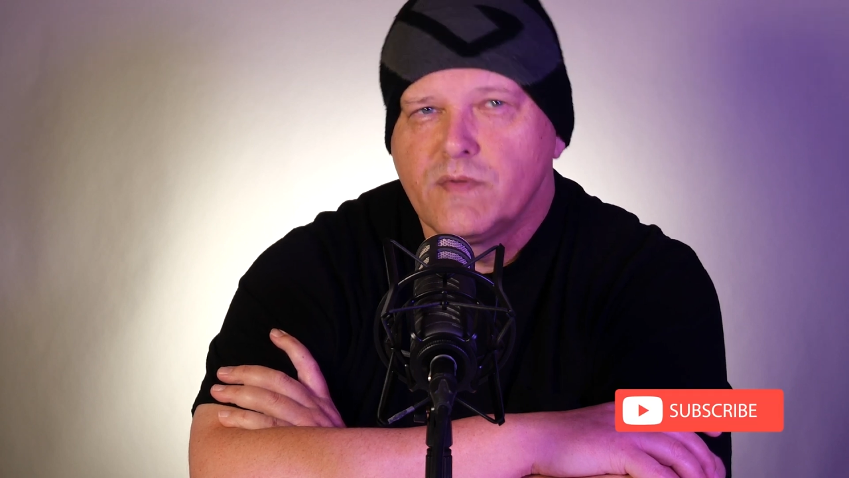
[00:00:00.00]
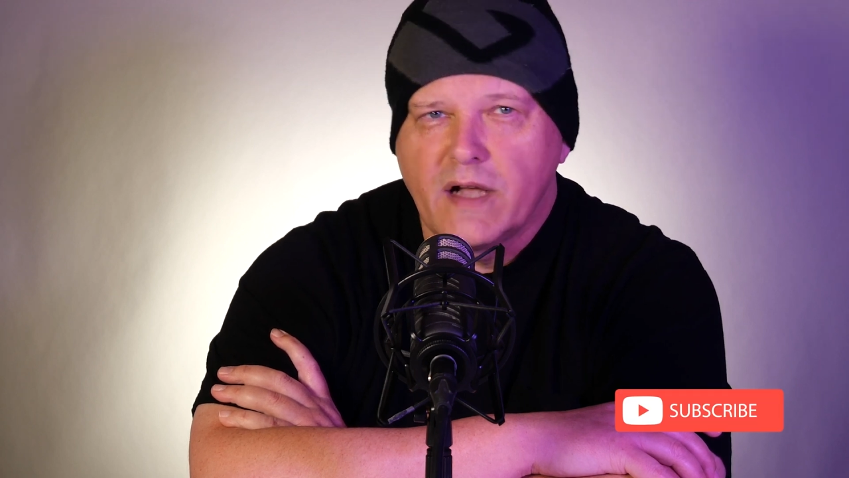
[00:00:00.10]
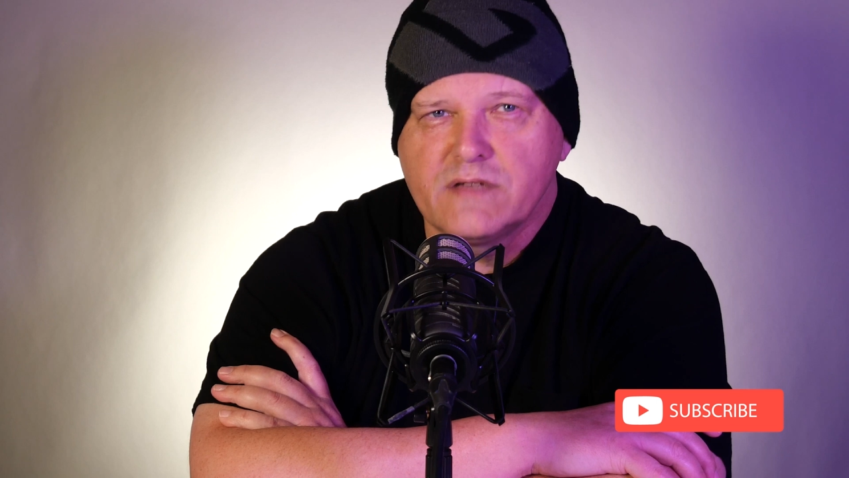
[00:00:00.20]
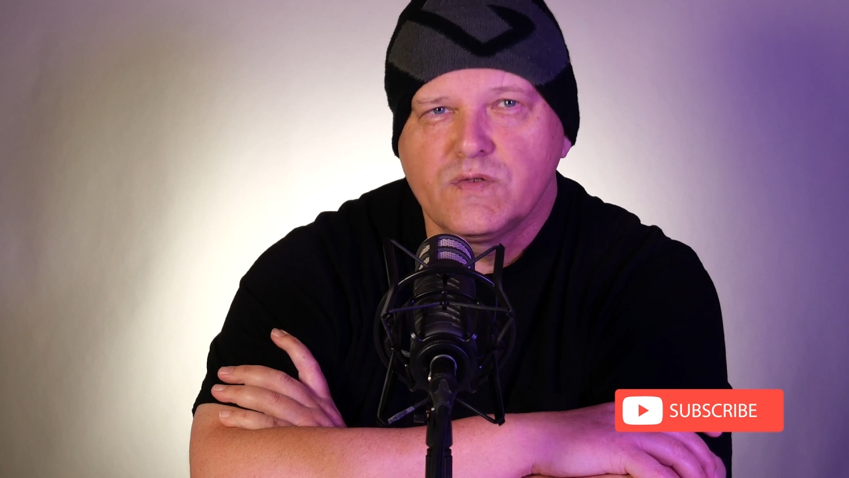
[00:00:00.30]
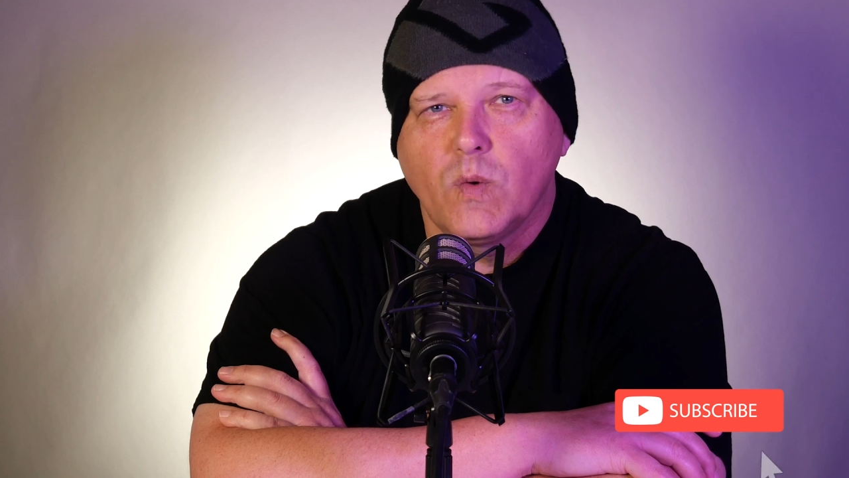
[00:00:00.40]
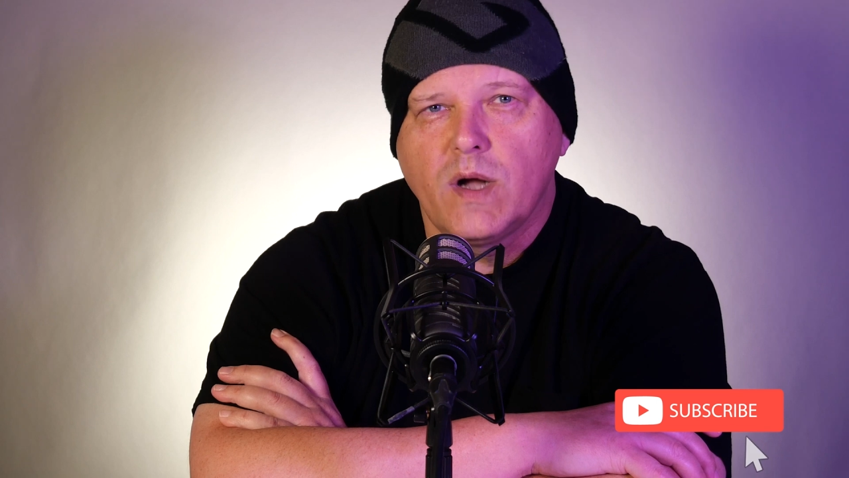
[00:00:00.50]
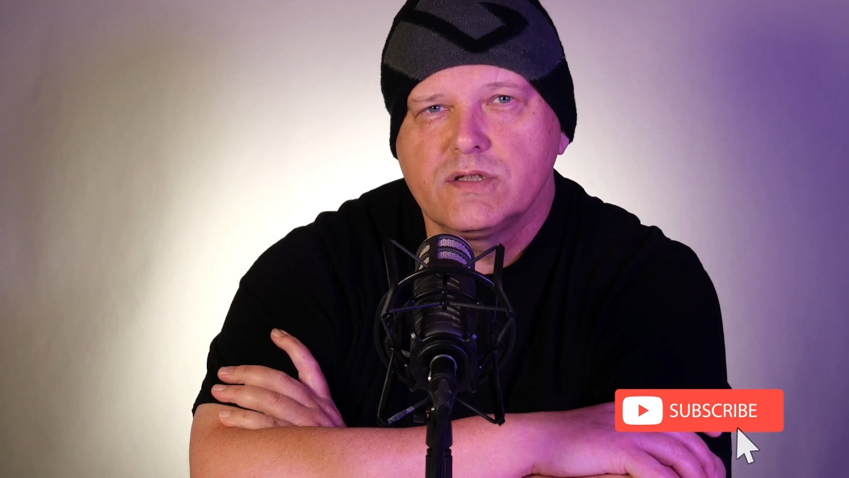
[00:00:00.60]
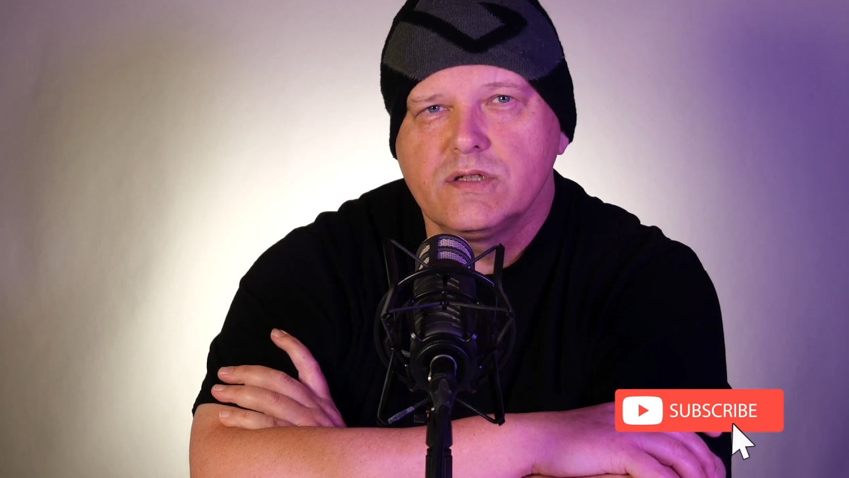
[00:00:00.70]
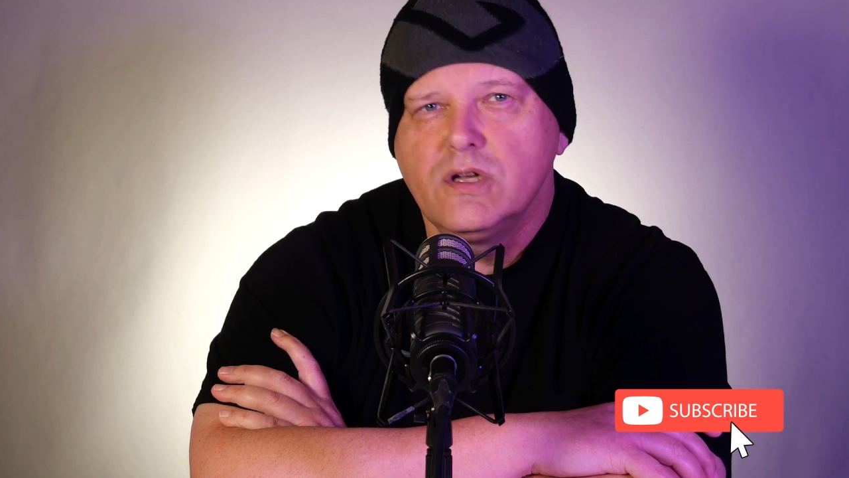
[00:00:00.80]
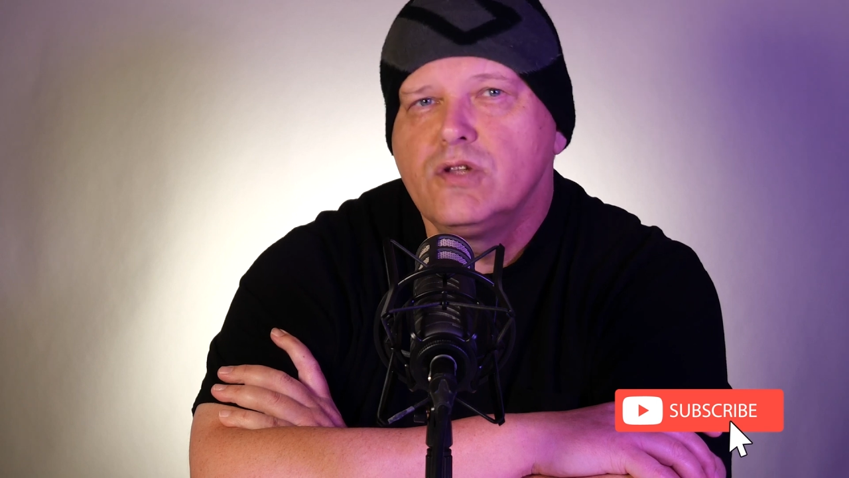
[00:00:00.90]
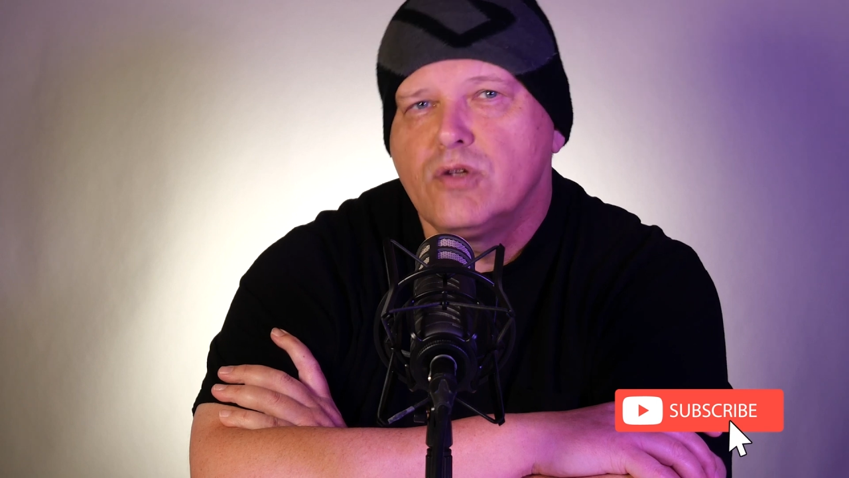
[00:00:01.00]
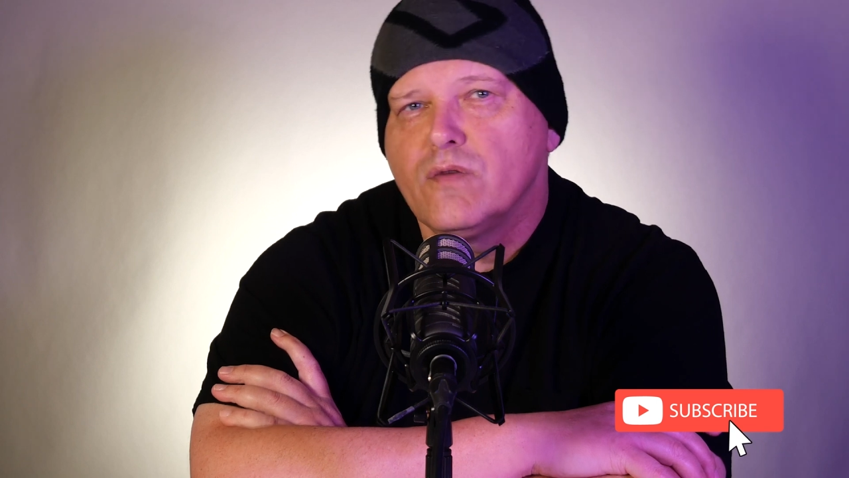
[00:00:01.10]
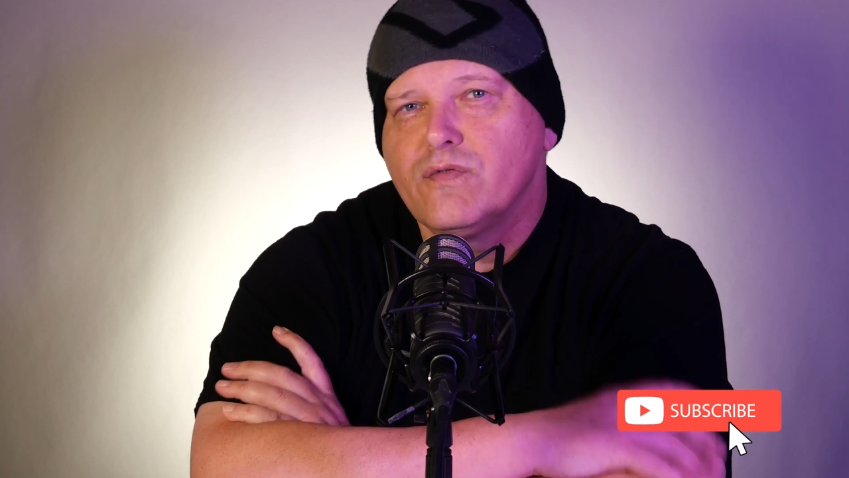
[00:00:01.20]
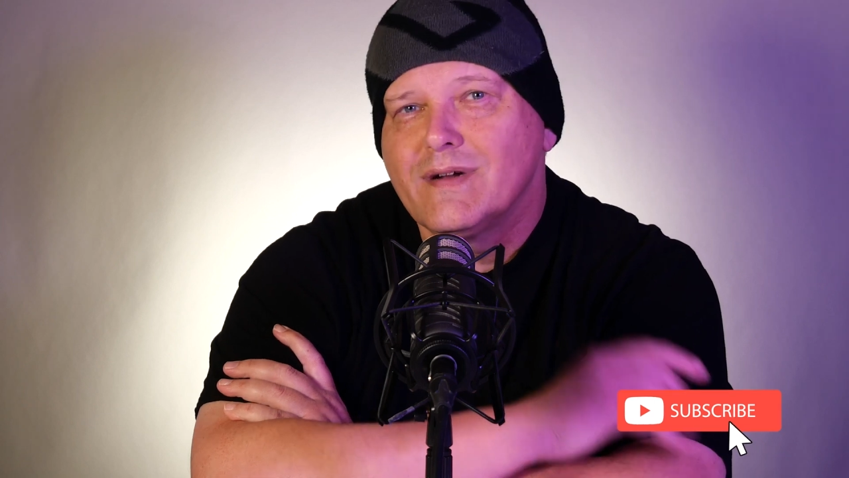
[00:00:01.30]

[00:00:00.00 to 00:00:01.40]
Thanks for watching. Don't